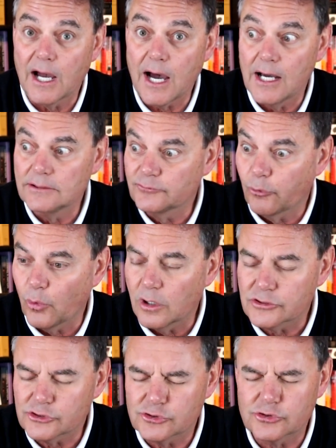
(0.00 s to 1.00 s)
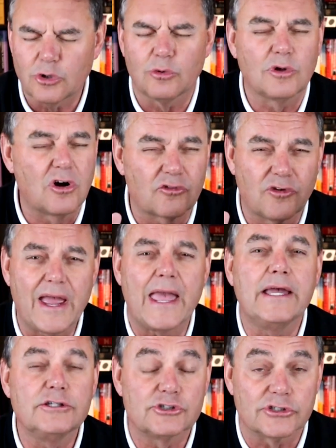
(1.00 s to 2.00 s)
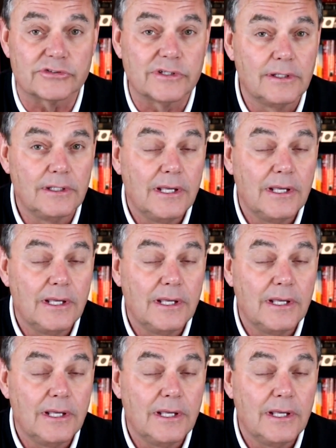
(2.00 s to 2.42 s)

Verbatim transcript: God for so long, for ages,